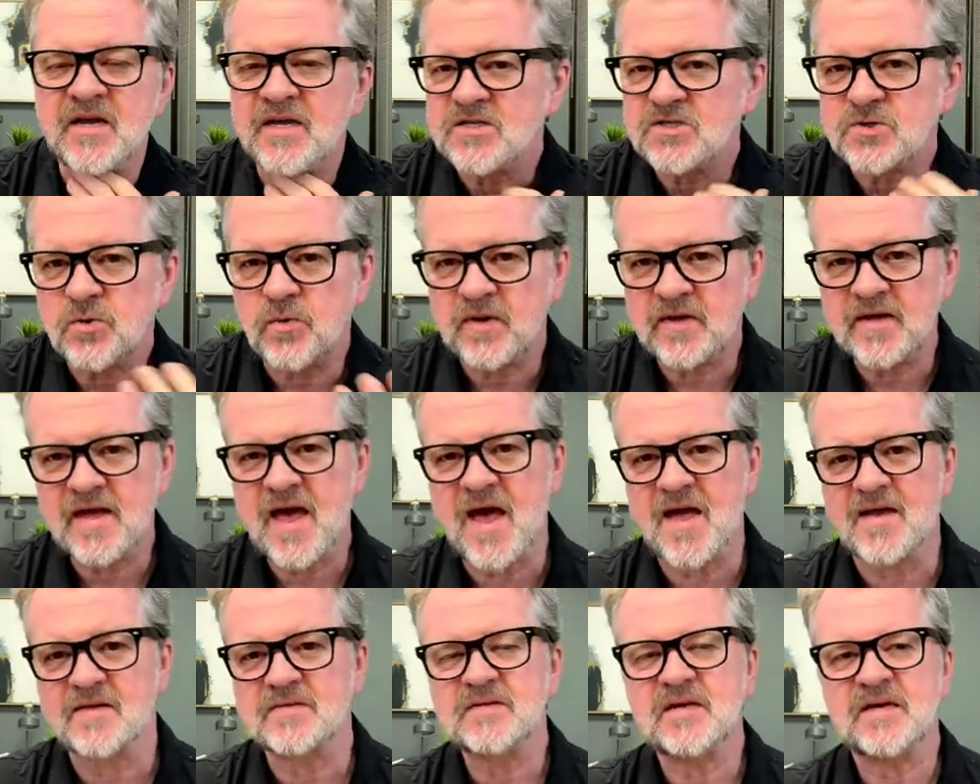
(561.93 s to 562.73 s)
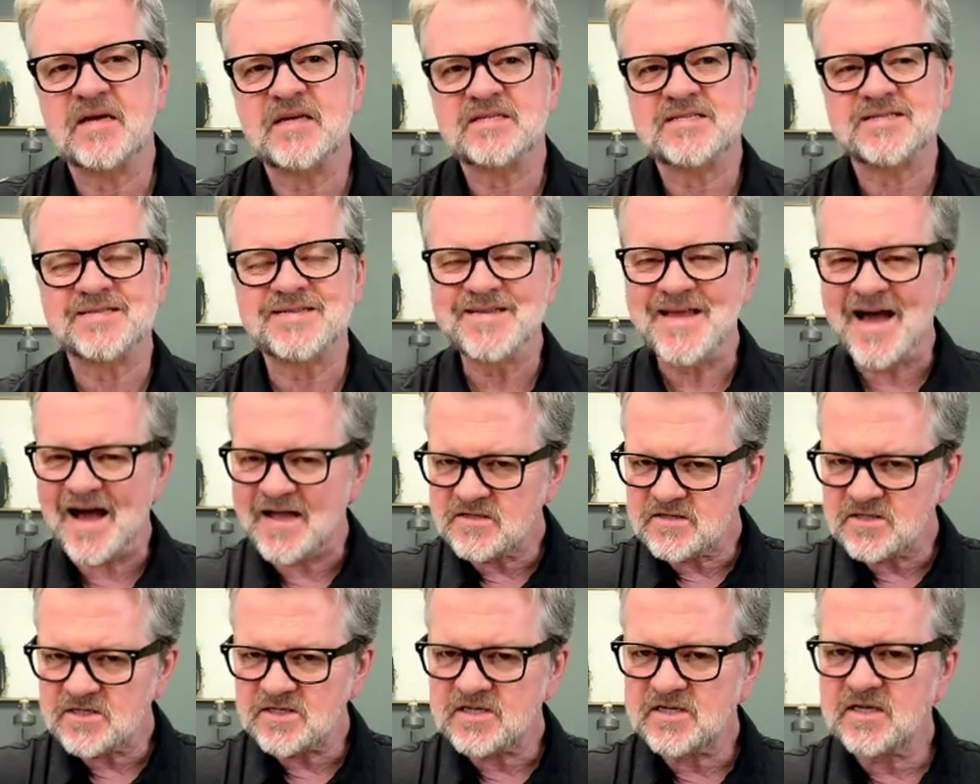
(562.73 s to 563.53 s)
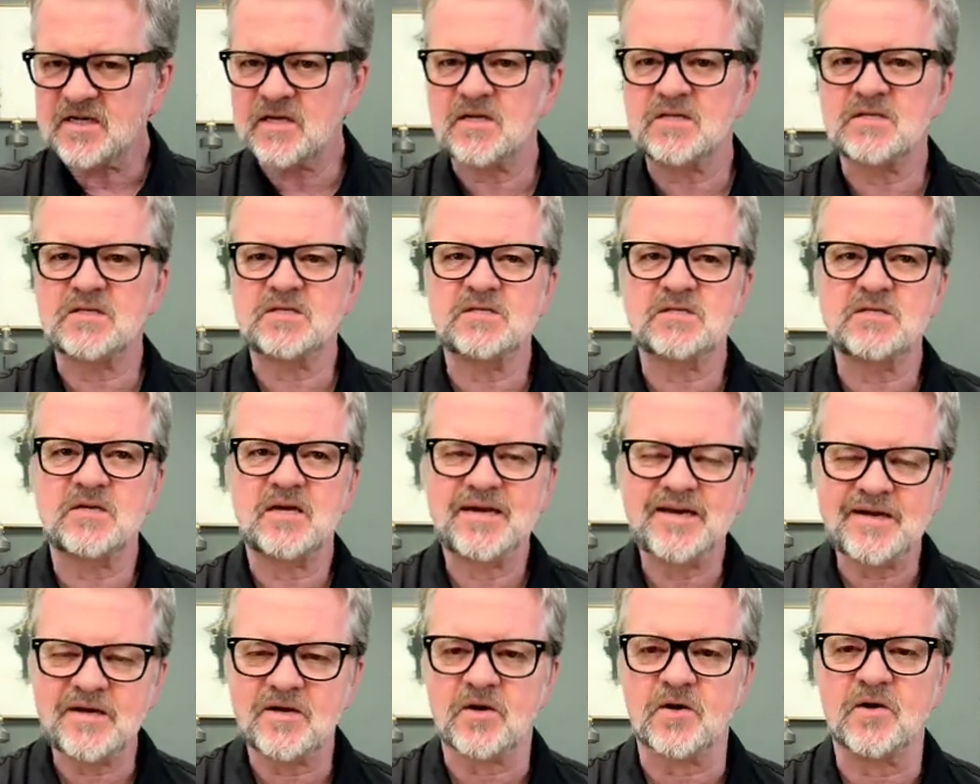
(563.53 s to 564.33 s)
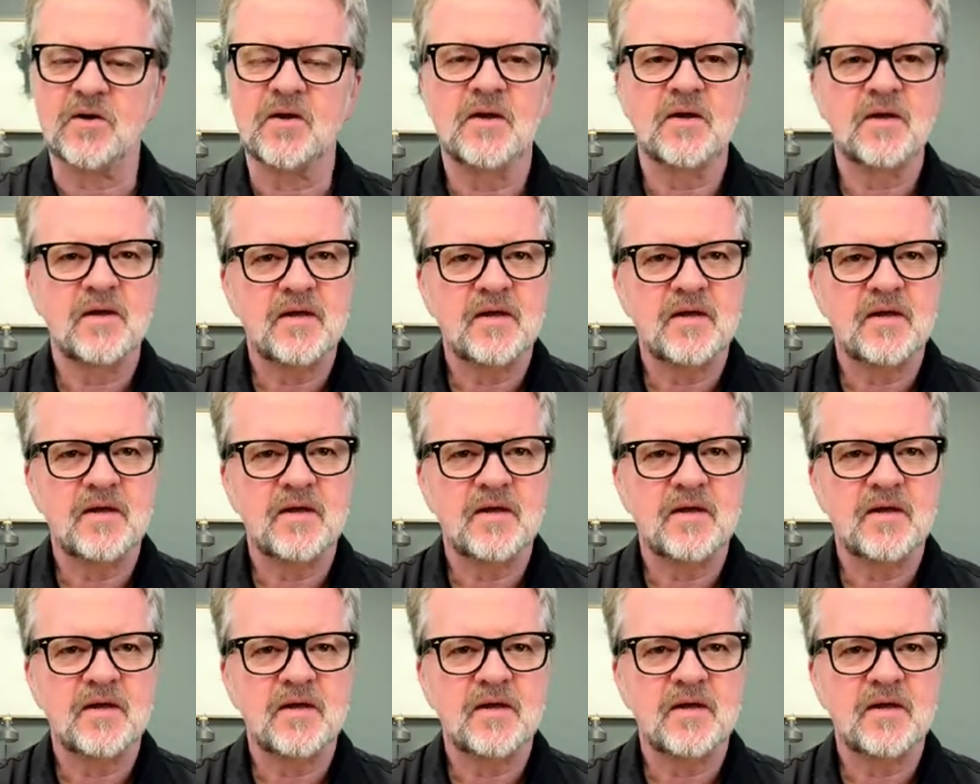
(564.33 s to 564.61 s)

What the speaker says: So again, it's not just kids here.